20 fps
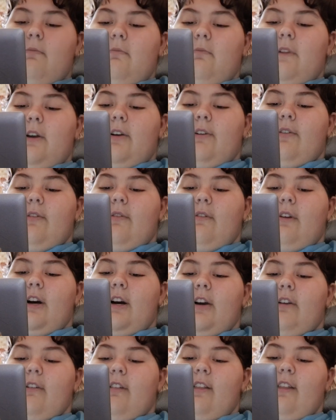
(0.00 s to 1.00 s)
They
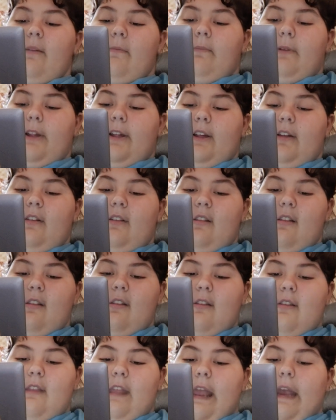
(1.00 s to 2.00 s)
are siblings,
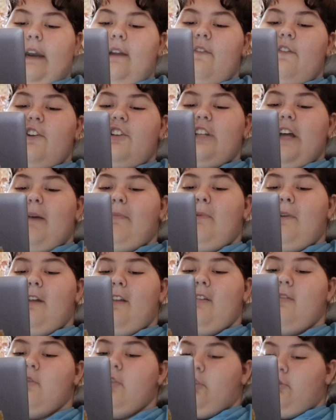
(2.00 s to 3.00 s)
native to
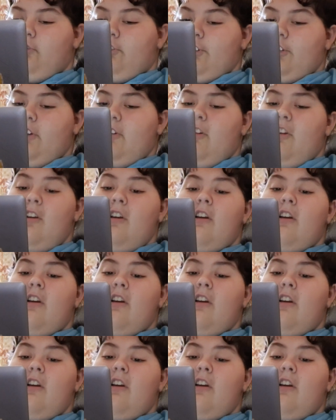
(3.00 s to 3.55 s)
Japanese culture.